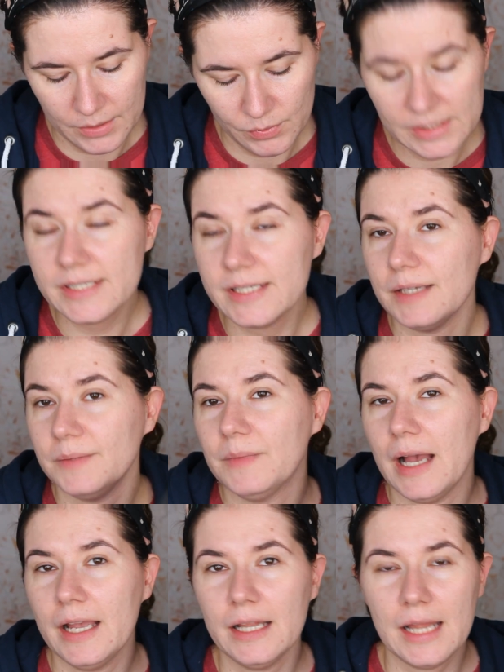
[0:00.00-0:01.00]
We'll see.
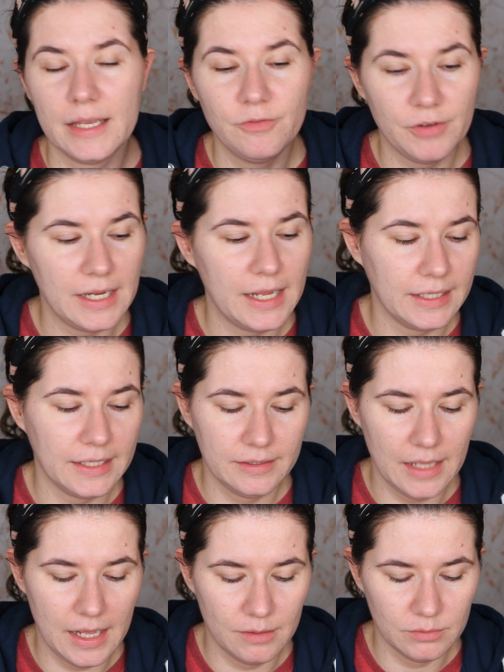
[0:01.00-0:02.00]
I, if I like
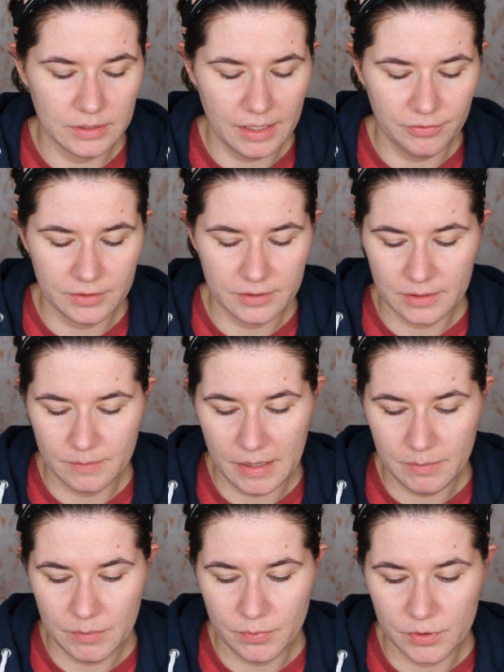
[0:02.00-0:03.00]
it, I will definitely
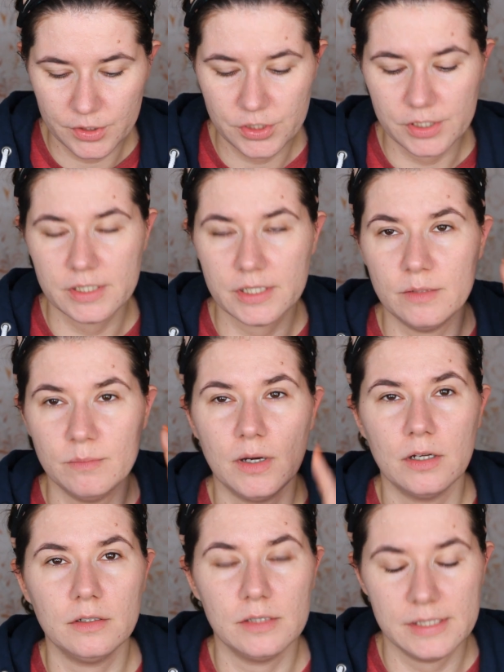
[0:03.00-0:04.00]
maybe purchase the
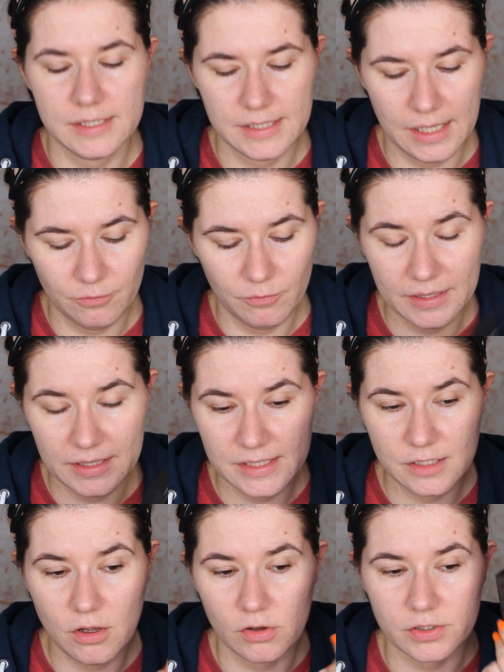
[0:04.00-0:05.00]
bottle itself, but
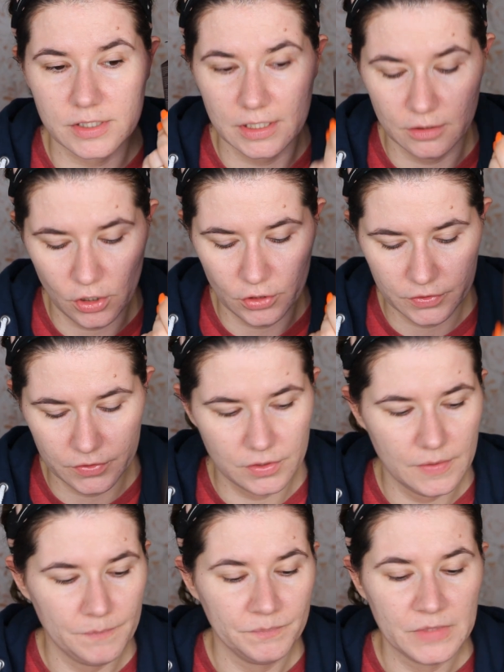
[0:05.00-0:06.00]
this costs a
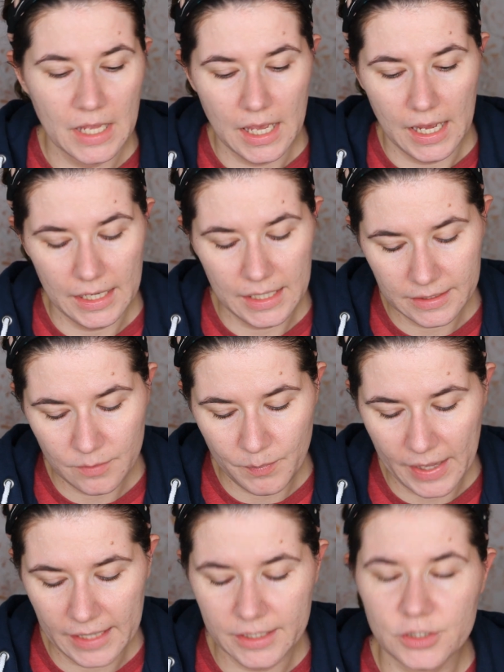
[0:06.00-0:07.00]
lot. I like the
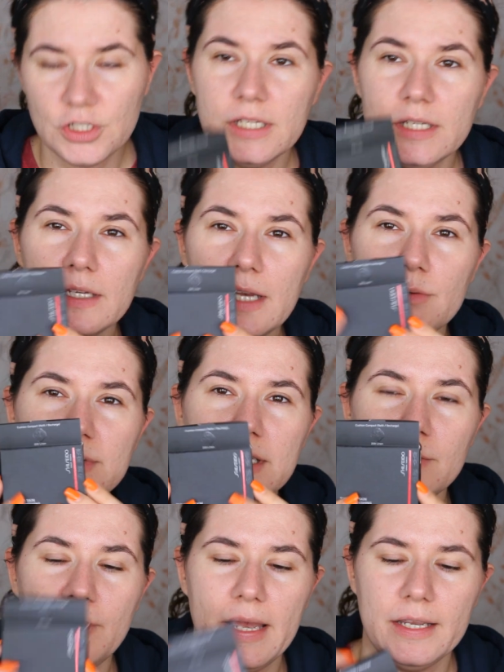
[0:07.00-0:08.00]
packaging,
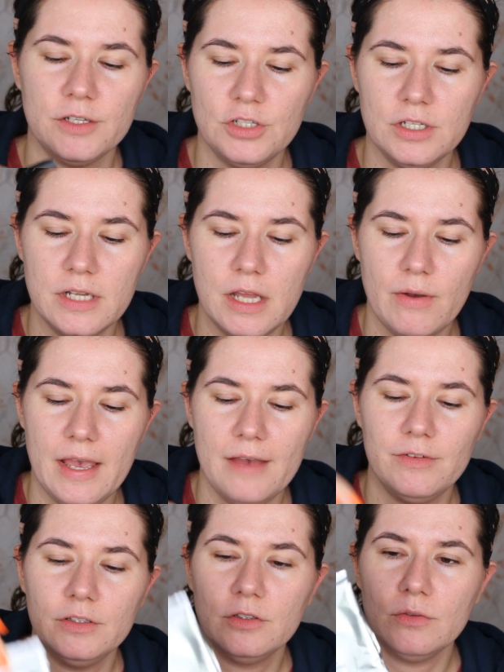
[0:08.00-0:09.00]
outside packaging. Now I
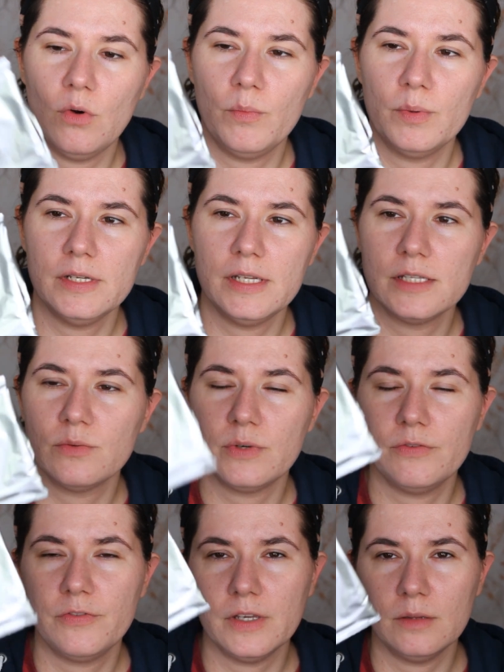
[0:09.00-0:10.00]
haven't opened this
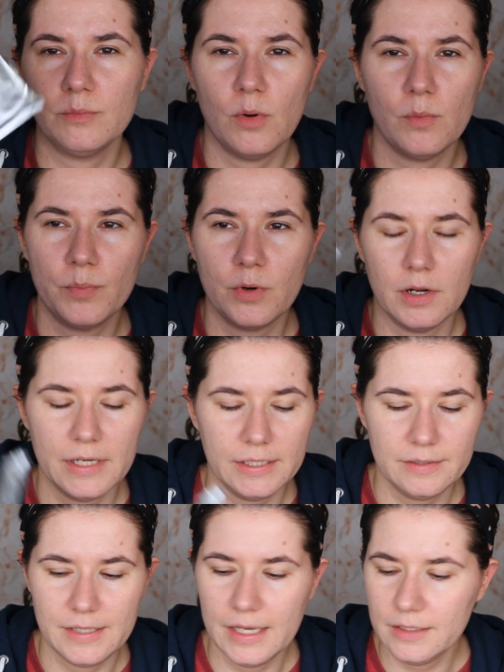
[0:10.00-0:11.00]
refill
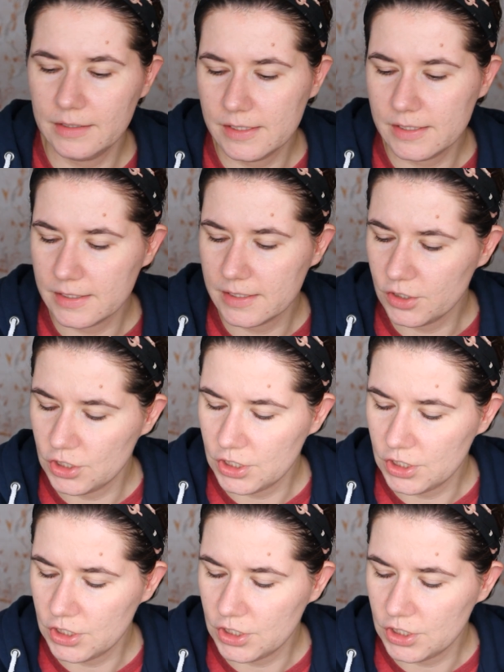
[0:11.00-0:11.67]
product yet. This is in